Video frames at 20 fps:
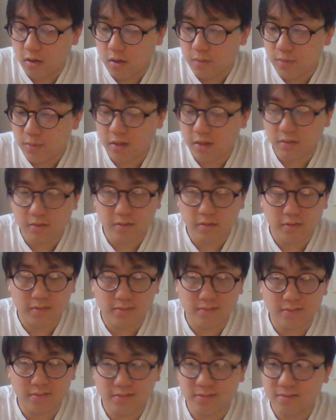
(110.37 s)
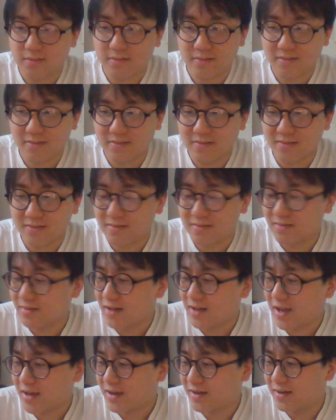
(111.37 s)
But,
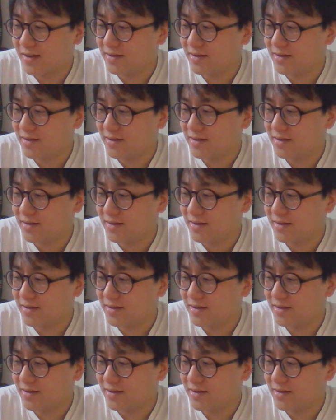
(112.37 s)
like,